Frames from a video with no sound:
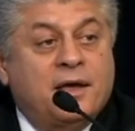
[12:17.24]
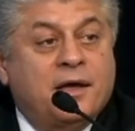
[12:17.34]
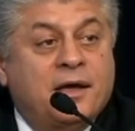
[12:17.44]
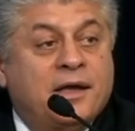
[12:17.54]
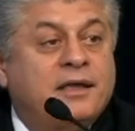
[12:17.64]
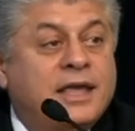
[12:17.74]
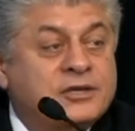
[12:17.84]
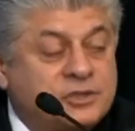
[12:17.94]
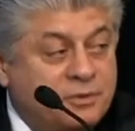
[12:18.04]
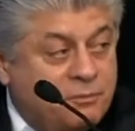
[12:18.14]
Uh,
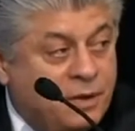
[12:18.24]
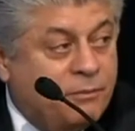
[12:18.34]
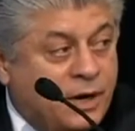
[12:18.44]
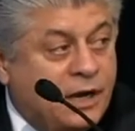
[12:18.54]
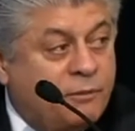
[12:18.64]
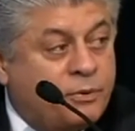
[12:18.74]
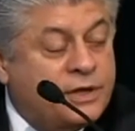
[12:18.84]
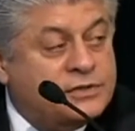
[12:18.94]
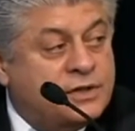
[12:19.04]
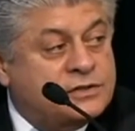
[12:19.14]
as you remember how
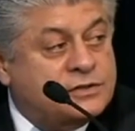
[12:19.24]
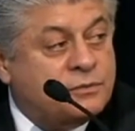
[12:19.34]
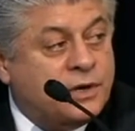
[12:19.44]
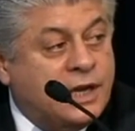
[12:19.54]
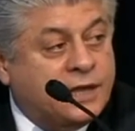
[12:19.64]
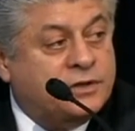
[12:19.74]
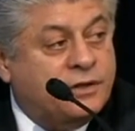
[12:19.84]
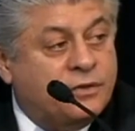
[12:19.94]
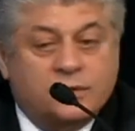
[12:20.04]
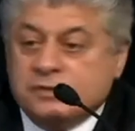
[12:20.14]
presidents were
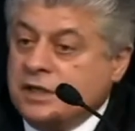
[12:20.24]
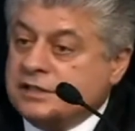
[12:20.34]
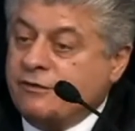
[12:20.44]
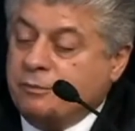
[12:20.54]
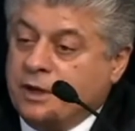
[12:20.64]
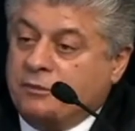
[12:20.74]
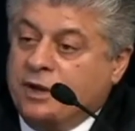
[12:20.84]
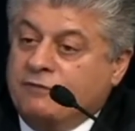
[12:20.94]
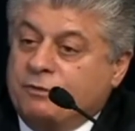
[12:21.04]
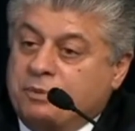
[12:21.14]
elected in those days, everybody
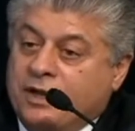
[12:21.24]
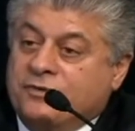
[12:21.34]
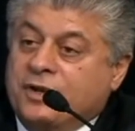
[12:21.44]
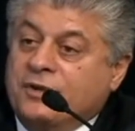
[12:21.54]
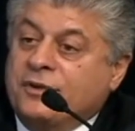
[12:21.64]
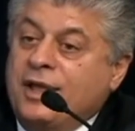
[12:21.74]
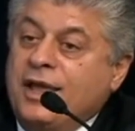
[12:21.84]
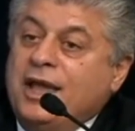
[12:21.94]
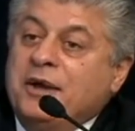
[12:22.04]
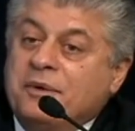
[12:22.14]
ran for president.
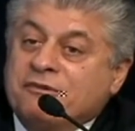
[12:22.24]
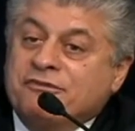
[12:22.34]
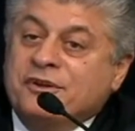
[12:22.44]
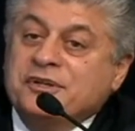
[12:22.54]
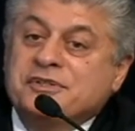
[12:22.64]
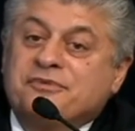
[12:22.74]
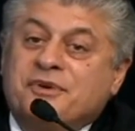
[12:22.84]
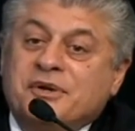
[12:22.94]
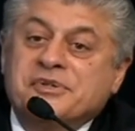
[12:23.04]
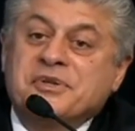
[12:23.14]
Whoever finished
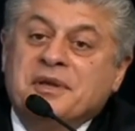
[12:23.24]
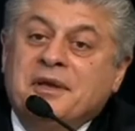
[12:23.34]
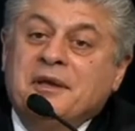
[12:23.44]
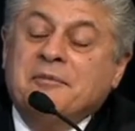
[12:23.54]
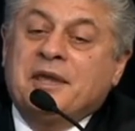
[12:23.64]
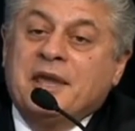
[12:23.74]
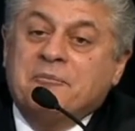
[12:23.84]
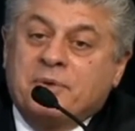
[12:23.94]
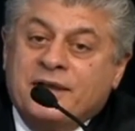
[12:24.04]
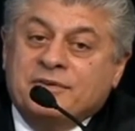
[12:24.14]
first
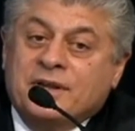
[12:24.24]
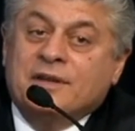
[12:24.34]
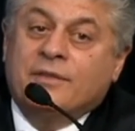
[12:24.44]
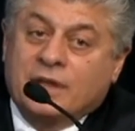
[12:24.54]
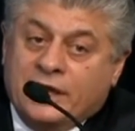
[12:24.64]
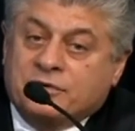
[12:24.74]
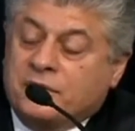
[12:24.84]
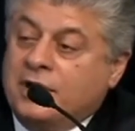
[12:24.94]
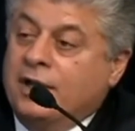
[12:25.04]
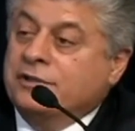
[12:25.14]
became president in the
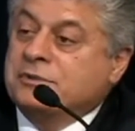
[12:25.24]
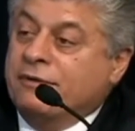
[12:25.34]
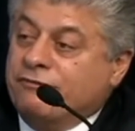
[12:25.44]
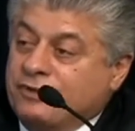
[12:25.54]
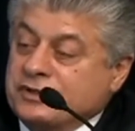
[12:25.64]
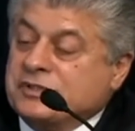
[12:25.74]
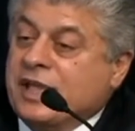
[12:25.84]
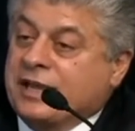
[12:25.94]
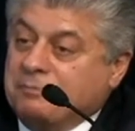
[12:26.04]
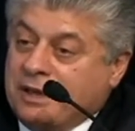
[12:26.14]
Electoral College. Whoever finished
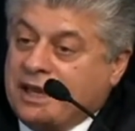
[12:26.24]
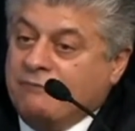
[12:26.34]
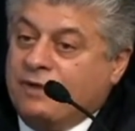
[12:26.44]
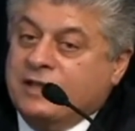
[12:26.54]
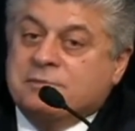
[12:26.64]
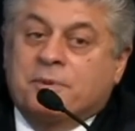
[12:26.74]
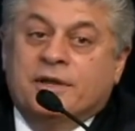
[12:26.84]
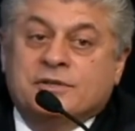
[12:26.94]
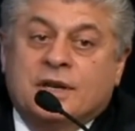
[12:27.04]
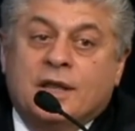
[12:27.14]
second became vice
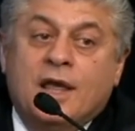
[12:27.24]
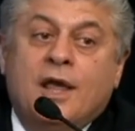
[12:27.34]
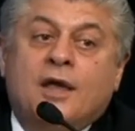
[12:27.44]
president.